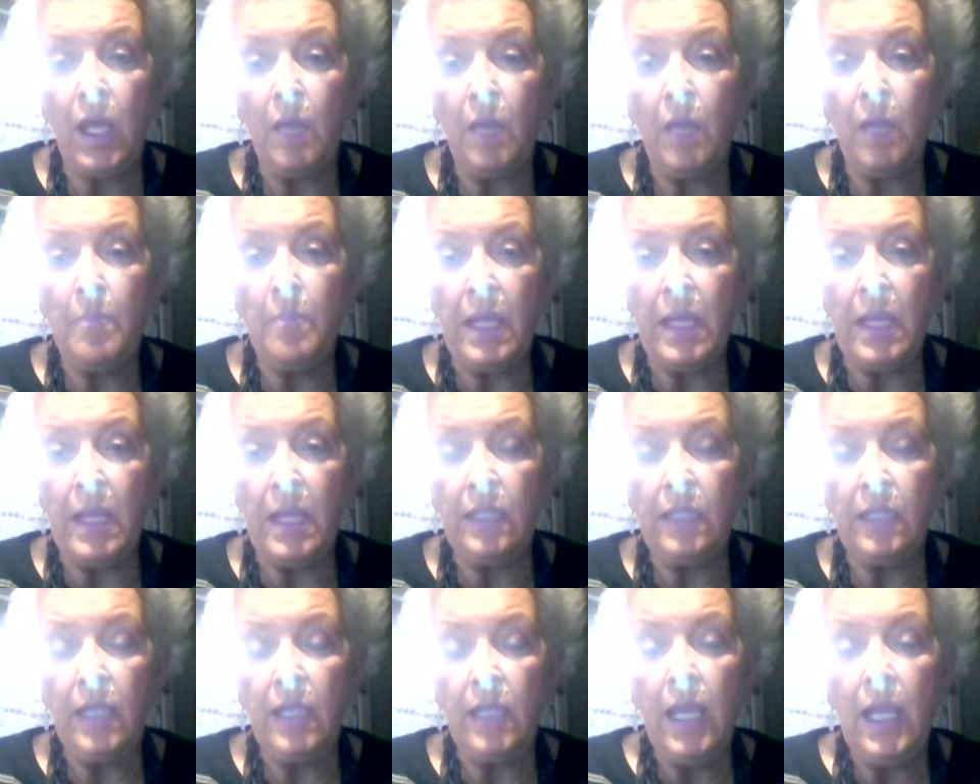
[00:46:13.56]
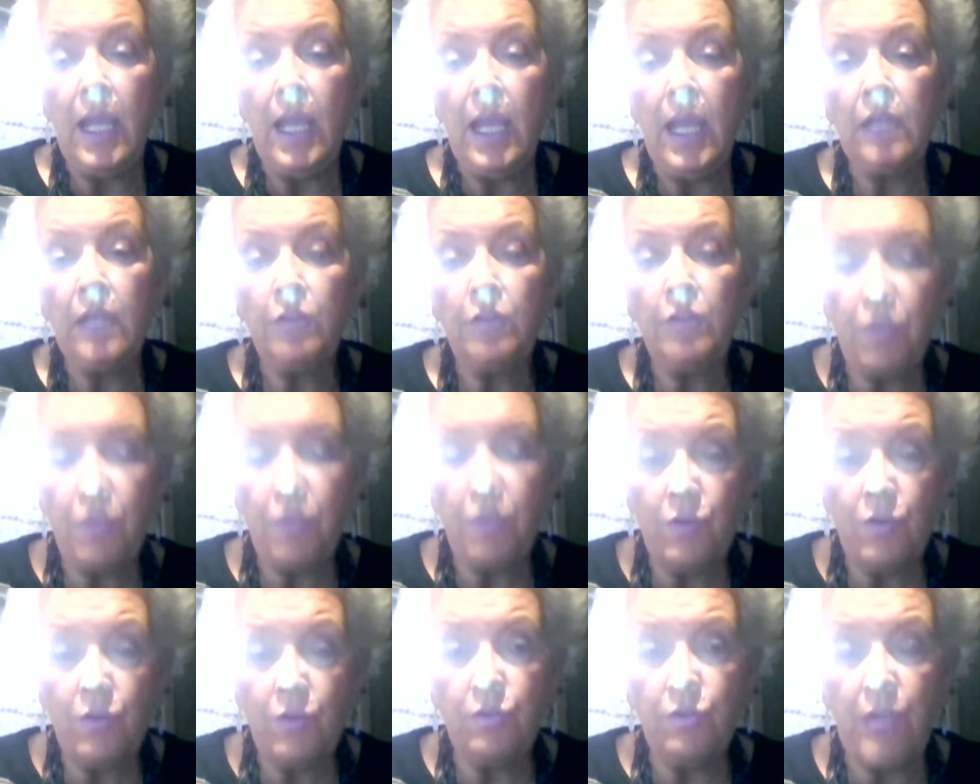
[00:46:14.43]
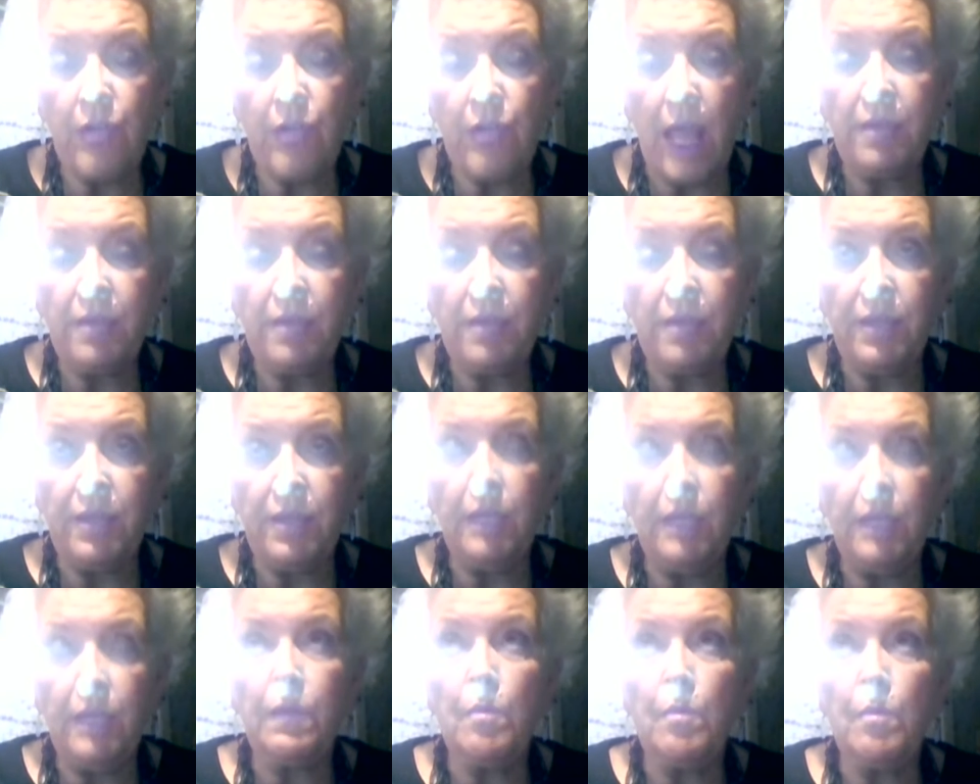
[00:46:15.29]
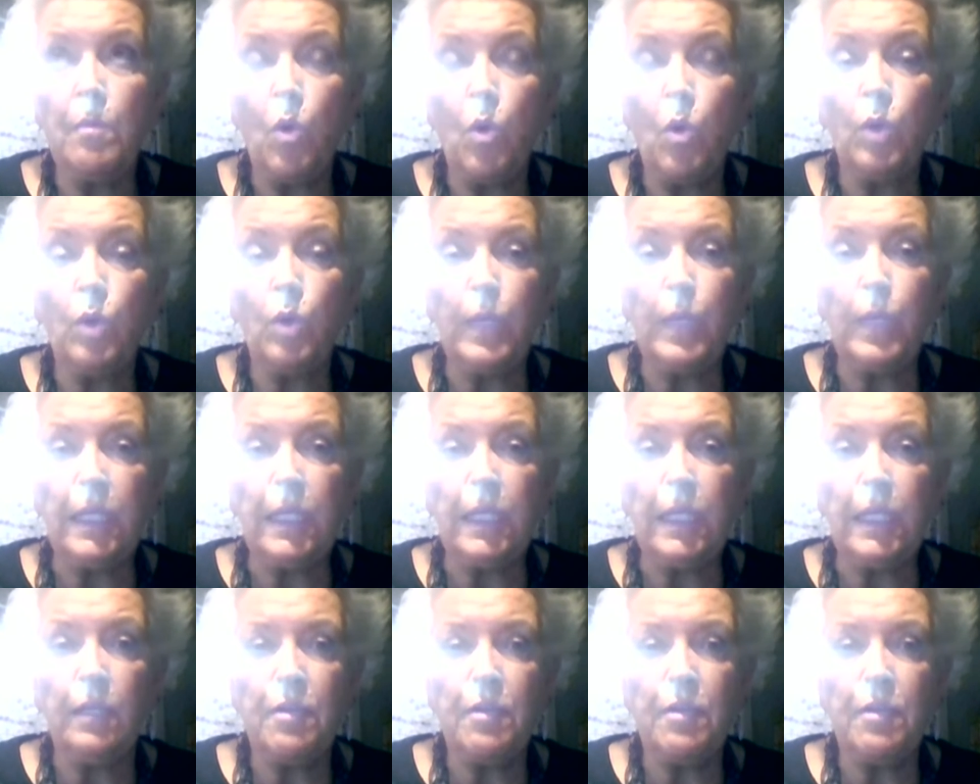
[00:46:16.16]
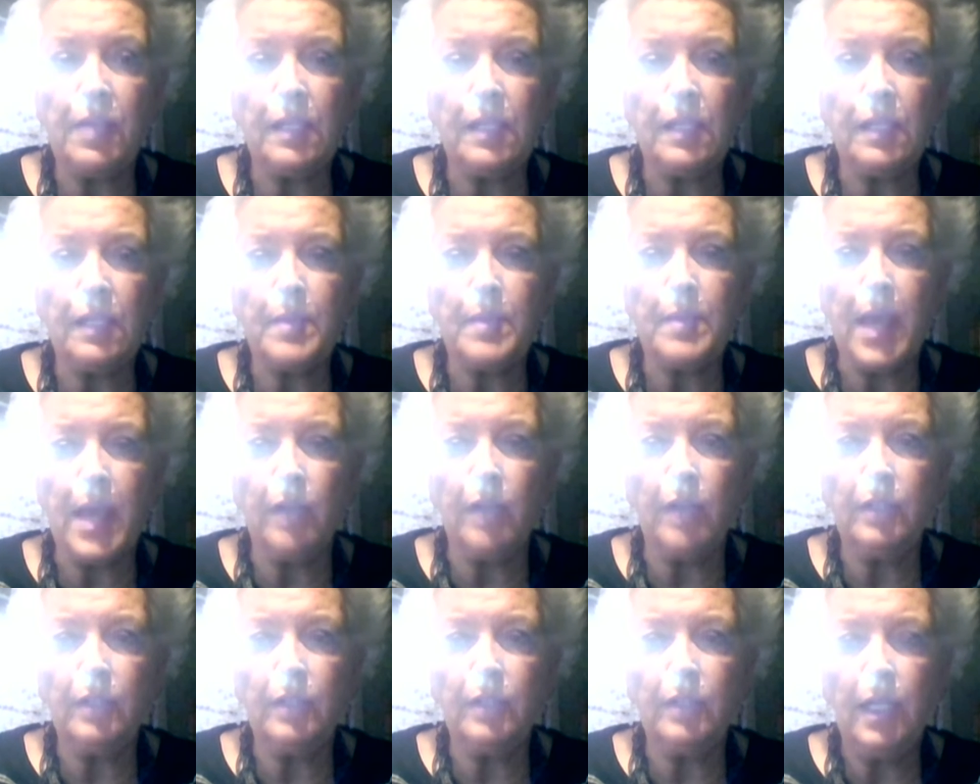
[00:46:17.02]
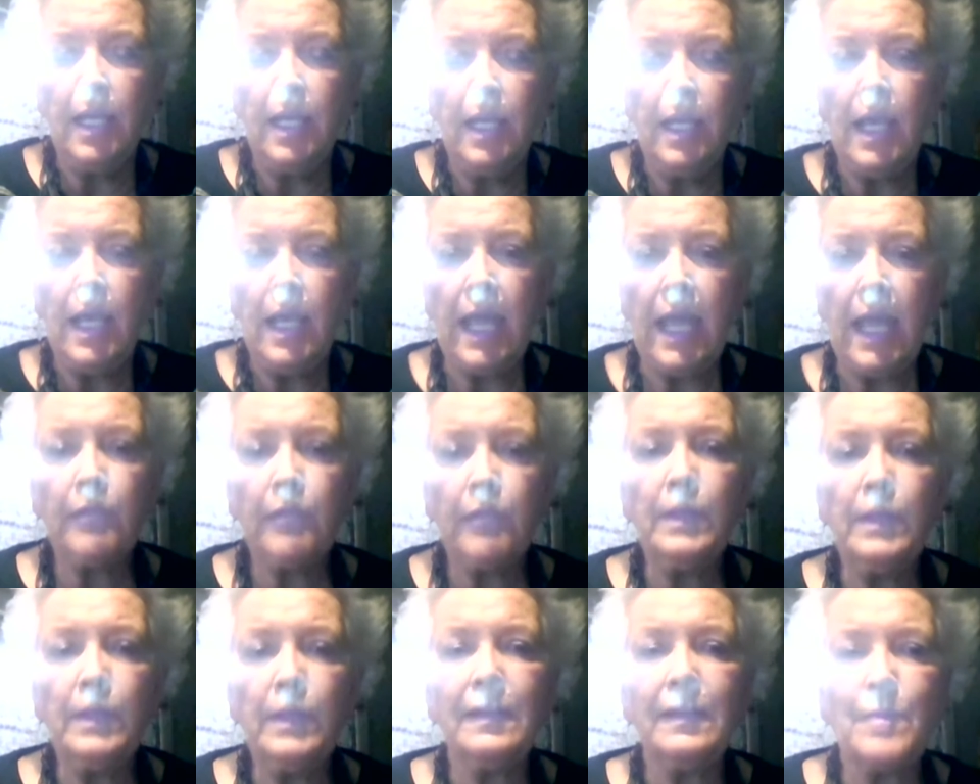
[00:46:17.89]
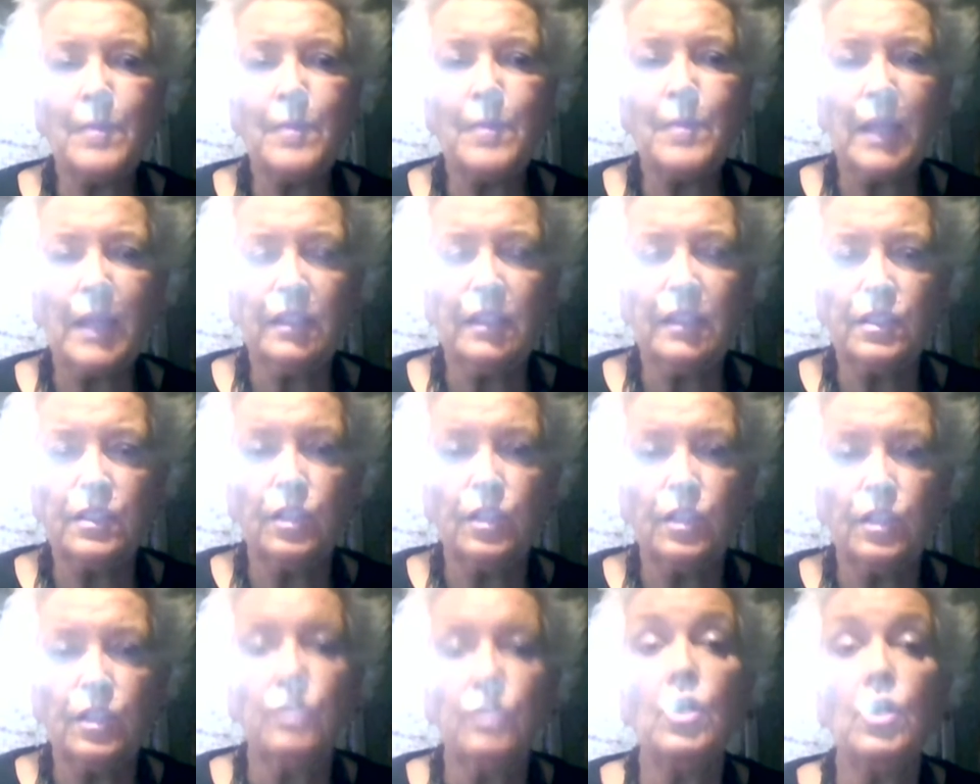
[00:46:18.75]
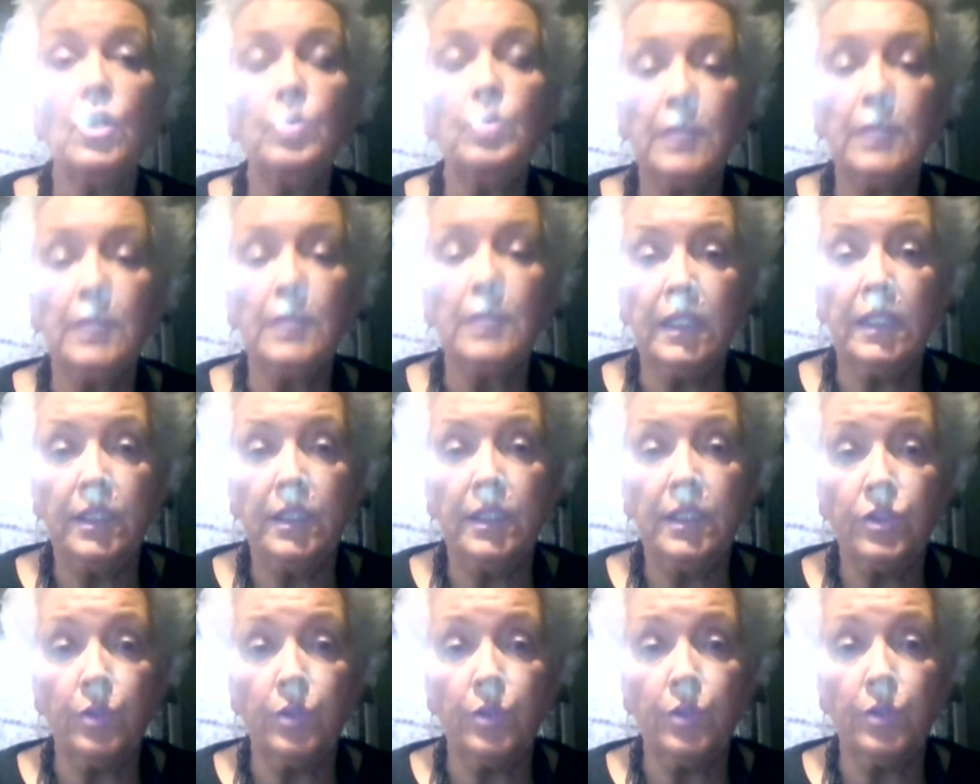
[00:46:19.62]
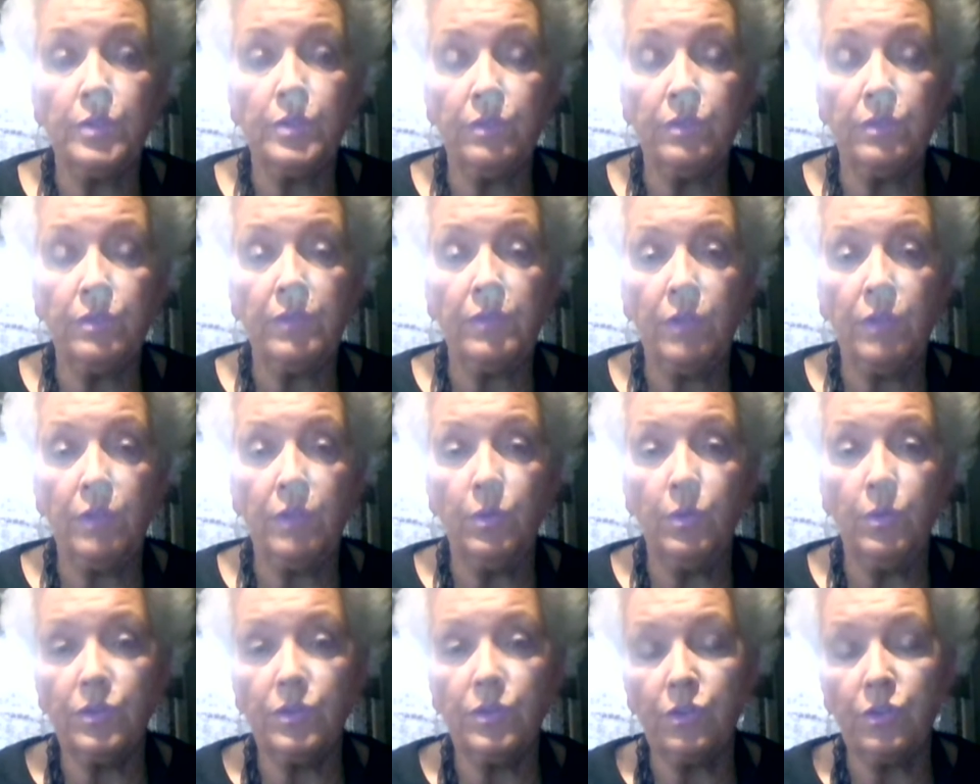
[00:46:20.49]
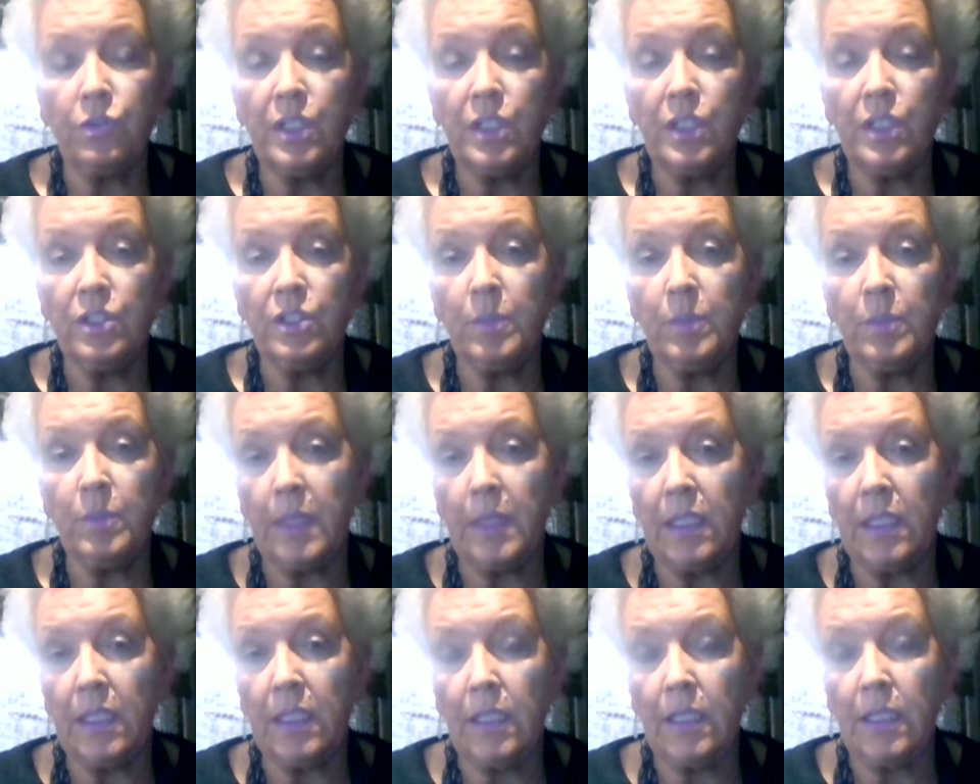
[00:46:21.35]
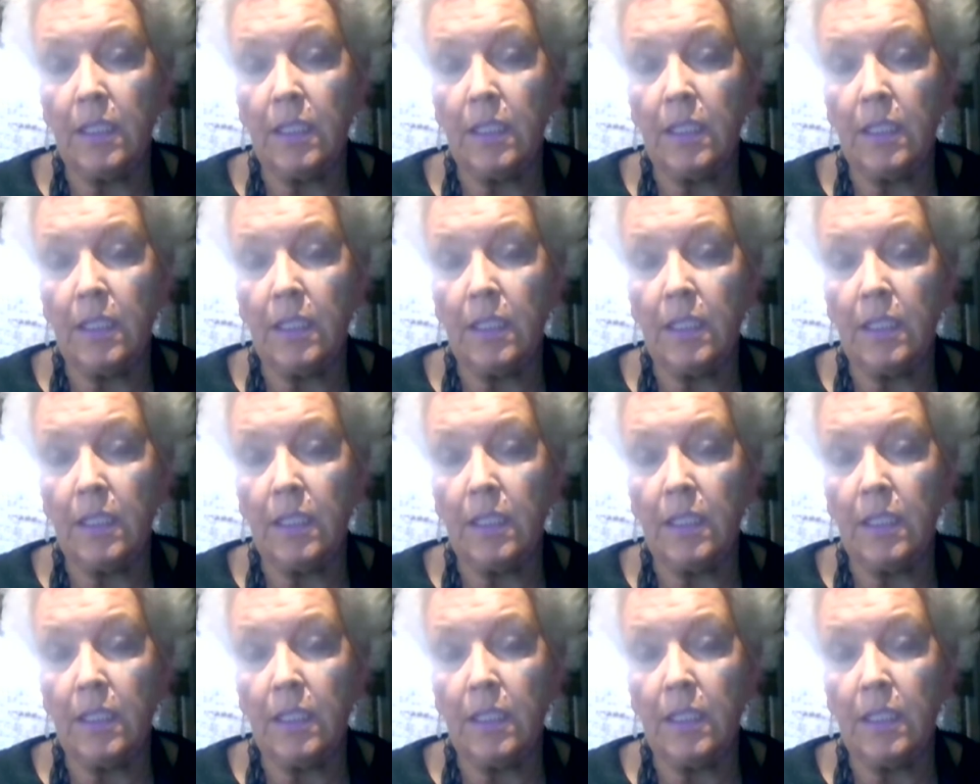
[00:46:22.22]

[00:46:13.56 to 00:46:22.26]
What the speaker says: made. And third, I think the more we can think about how do we think about this globally in terms of, if you will, strategic planning?